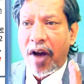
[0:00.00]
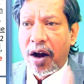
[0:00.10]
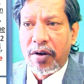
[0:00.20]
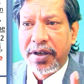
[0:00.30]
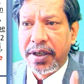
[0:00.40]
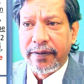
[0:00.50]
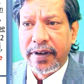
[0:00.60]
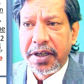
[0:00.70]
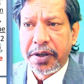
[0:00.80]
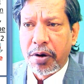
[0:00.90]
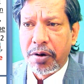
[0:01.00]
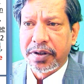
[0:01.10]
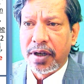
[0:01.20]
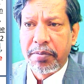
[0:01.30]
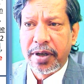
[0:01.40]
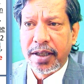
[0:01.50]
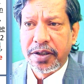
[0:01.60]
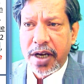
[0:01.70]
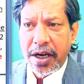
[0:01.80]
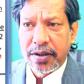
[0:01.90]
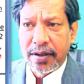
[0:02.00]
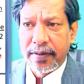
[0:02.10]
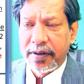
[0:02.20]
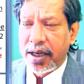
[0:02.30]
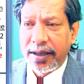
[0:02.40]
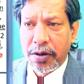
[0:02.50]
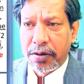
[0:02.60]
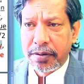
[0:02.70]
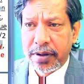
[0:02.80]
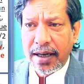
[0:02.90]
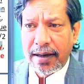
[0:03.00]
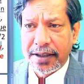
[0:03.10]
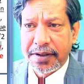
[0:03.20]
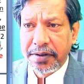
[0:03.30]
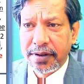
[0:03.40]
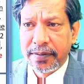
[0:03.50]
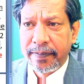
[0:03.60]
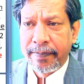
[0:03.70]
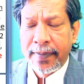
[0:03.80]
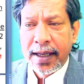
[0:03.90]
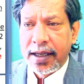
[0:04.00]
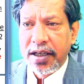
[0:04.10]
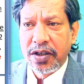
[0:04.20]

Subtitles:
5-hour DVD course on pronunciation. 10 lessons.